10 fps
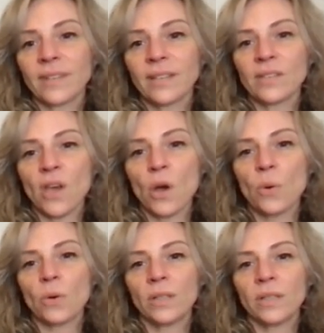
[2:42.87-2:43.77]

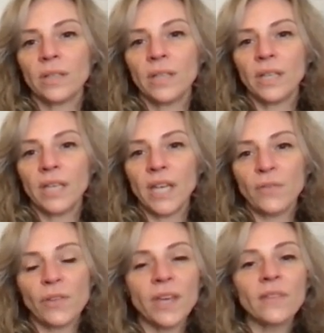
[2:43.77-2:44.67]
So if
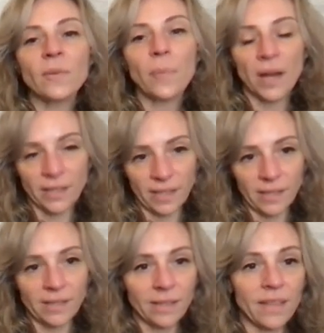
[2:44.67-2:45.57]
you think of
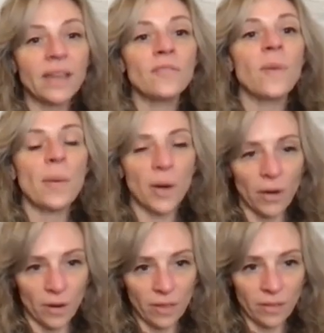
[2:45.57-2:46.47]
abundance, think of Mama
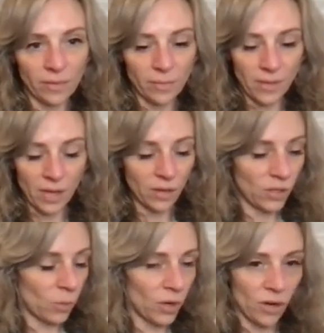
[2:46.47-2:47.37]
Earth.
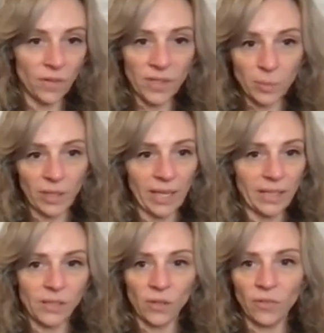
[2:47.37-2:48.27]
So we're on this
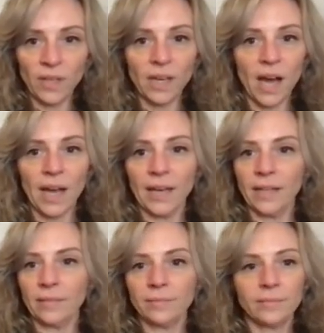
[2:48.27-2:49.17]
planet, Sophia Gaia.
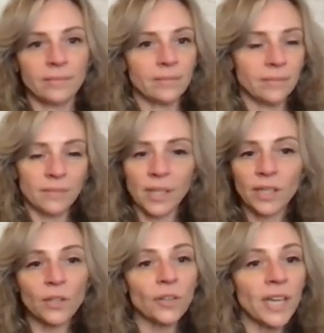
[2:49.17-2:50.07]

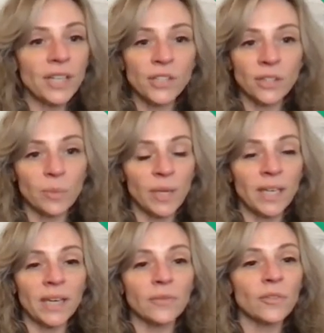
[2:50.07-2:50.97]
Creation could be a
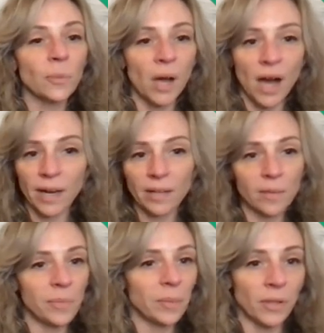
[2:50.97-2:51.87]
gift from God, the
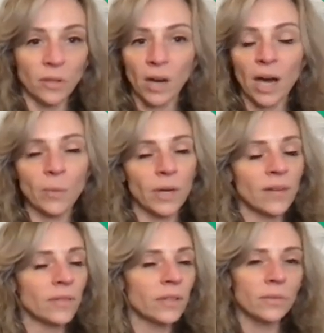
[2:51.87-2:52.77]
biblical God,
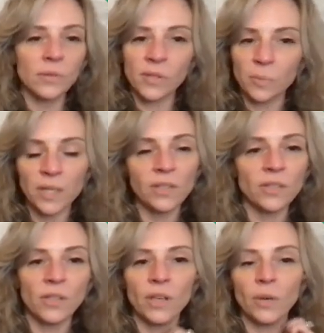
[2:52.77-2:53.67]
whatever speaks
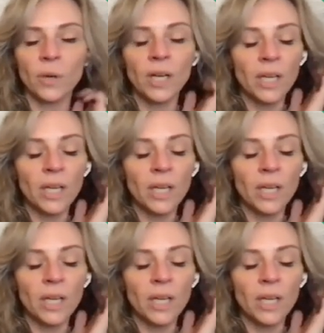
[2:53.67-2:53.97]
to you.